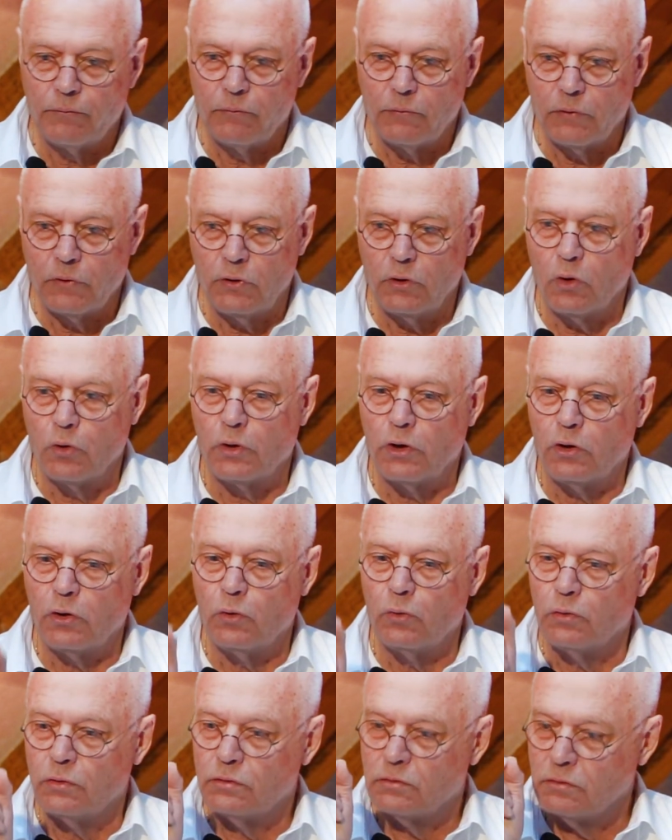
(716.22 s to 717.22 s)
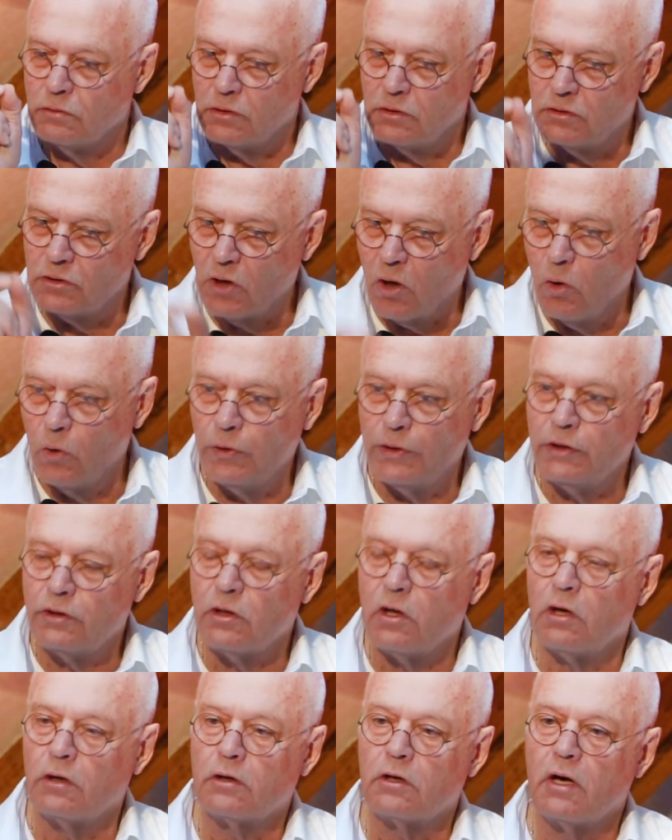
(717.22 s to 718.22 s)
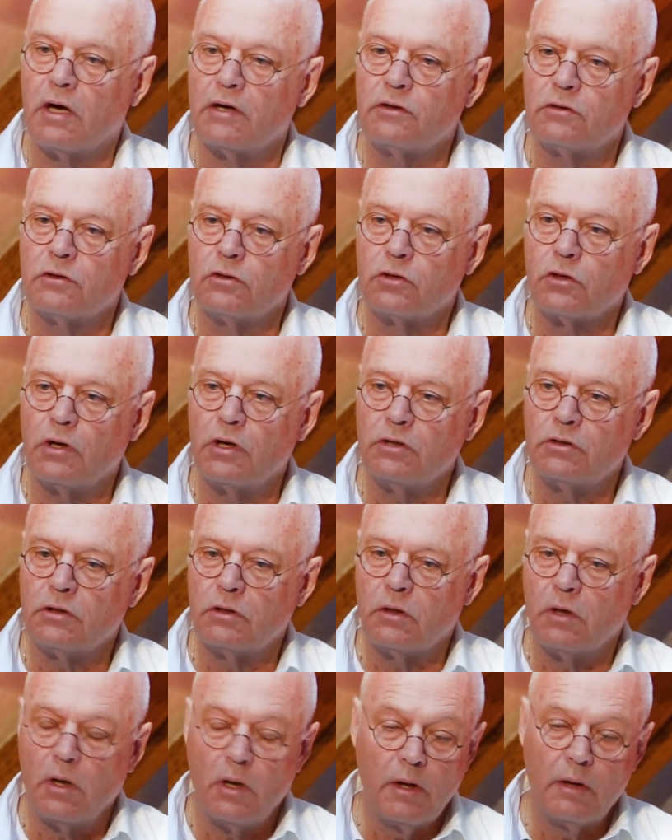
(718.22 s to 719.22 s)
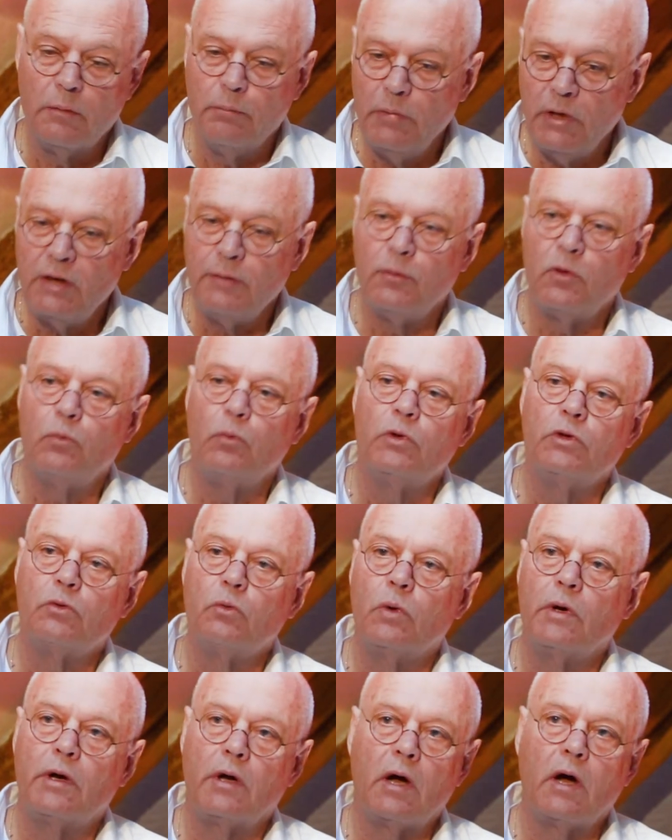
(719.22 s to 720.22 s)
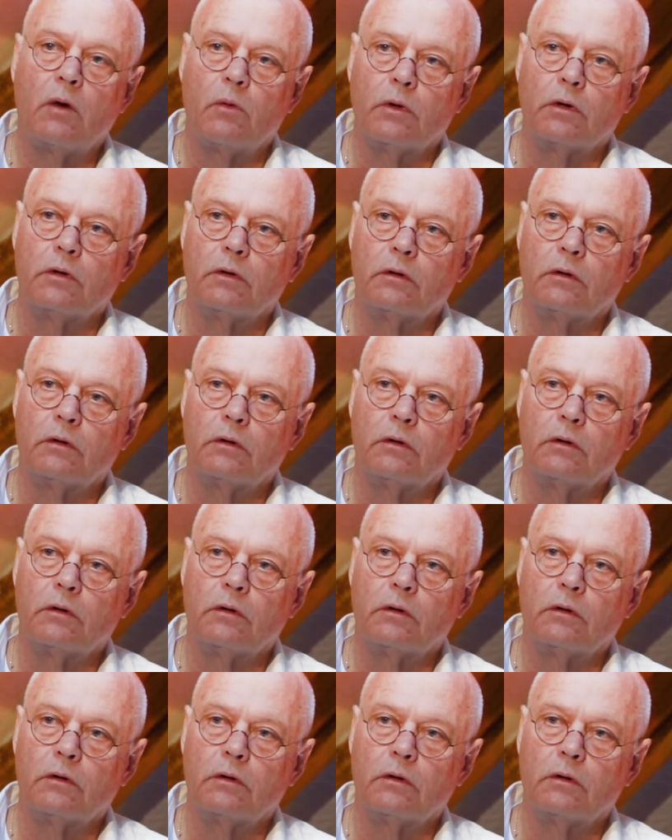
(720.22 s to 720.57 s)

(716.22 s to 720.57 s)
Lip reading: yogi who was just only taught concentration, minimum was 1 hour.